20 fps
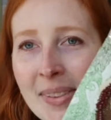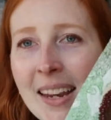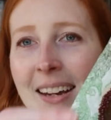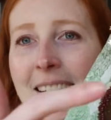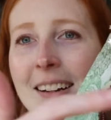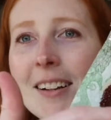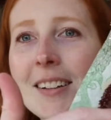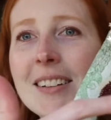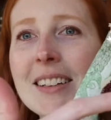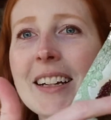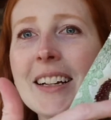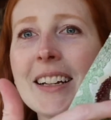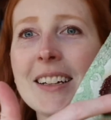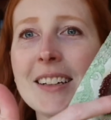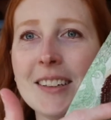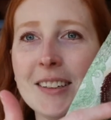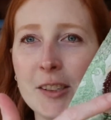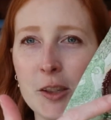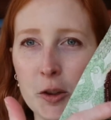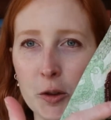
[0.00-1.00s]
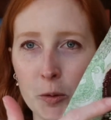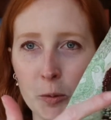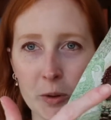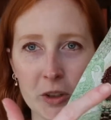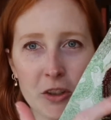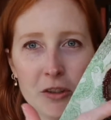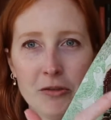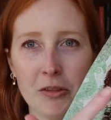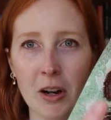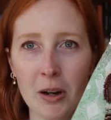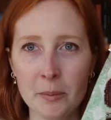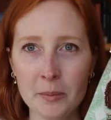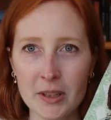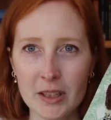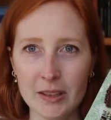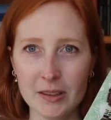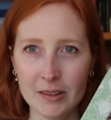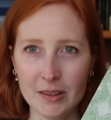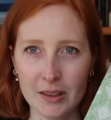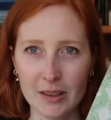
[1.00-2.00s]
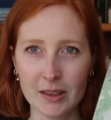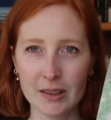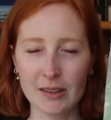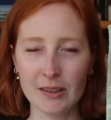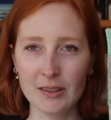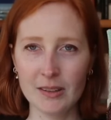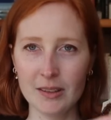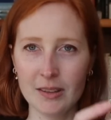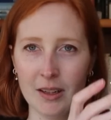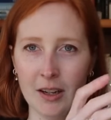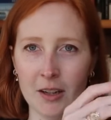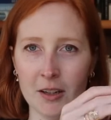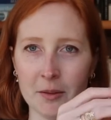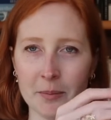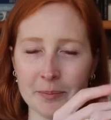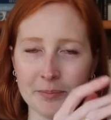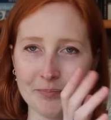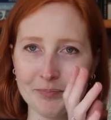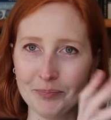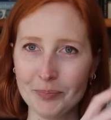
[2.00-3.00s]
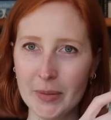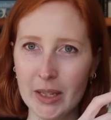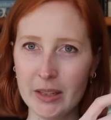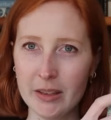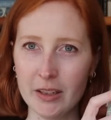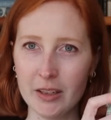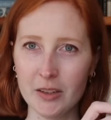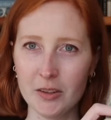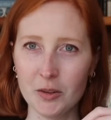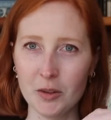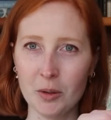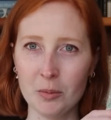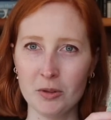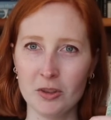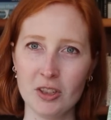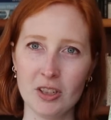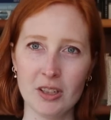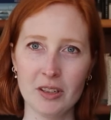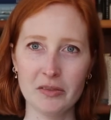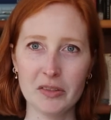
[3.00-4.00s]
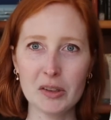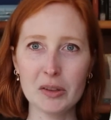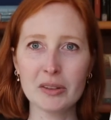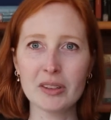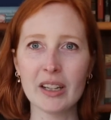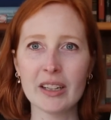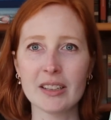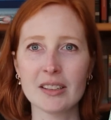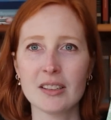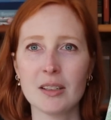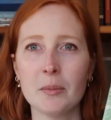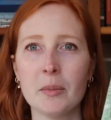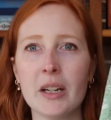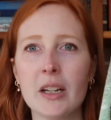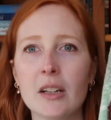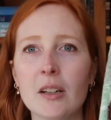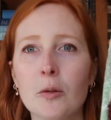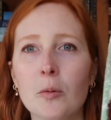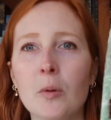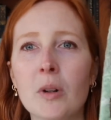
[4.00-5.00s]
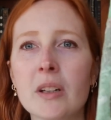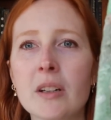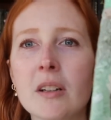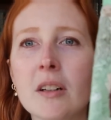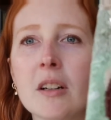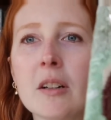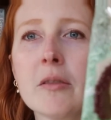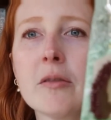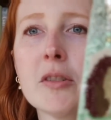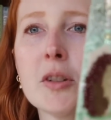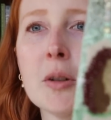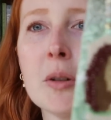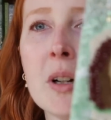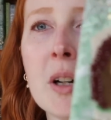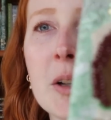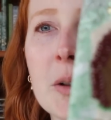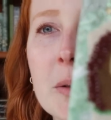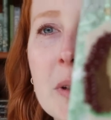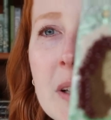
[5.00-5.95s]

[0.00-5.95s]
And I'll link which fob this is in the description if you'd like to make one of your own.